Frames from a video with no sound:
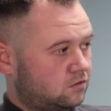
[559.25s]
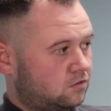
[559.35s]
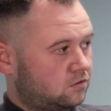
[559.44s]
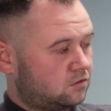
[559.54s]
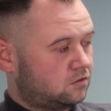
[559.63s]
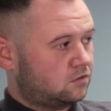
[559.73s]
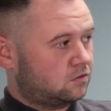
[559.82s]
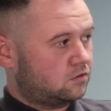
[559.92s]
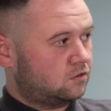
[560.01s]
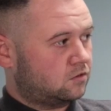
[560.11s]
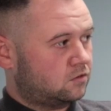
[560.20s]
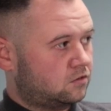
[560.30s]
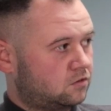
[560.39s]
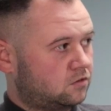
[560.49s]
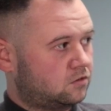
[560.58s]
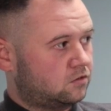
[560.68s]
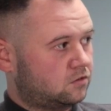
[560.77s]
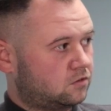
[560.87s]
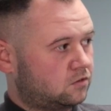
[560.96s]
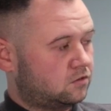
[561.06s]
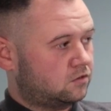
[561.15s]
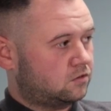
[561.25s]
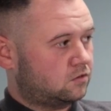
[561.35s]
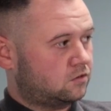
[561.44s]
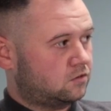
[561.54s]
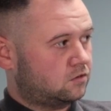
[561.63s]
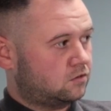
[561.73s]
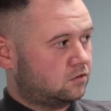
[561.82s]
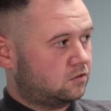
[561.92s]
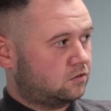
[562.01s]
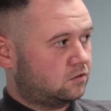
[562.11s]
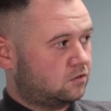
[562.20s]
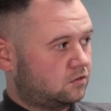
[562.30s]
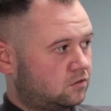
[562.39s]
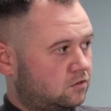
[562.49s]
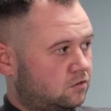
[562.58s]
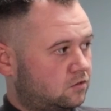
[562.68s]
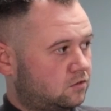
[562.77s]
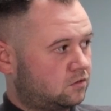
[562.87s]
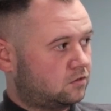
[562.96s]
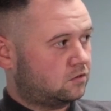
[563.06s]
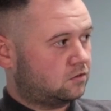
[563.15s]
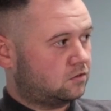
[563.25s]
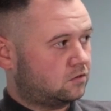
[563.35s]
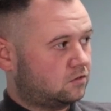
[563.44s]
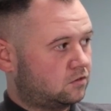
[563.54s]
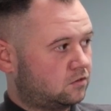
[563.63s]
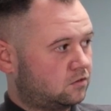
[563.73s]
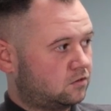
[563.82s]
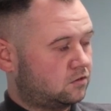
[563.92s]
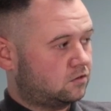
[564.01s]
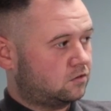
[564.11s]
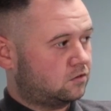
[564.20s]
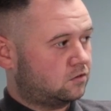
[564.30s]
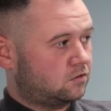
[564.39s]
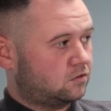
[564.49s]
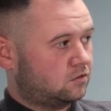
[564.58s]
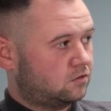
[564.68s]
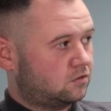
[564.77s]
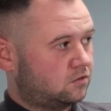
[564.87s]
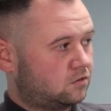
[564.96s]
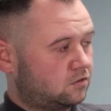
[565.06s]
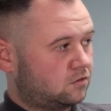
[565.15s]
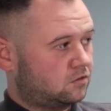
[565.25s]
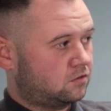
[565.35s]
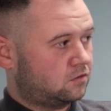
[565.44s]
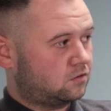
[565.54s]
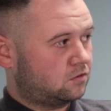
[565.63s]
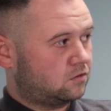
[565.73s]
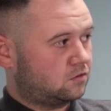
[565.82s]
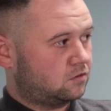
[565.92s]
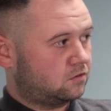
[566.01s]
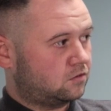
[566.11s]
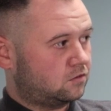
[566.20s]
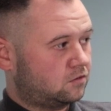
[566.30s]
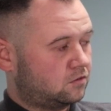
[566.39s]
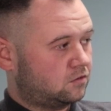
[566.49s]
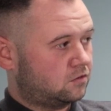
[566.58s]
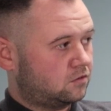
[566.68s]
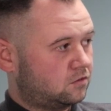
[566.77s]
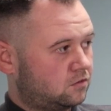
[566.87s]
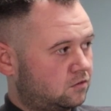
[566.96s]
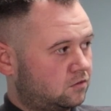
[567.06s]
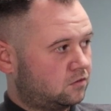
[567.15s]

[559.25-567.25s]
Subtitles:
No words are spoken by the person on screen.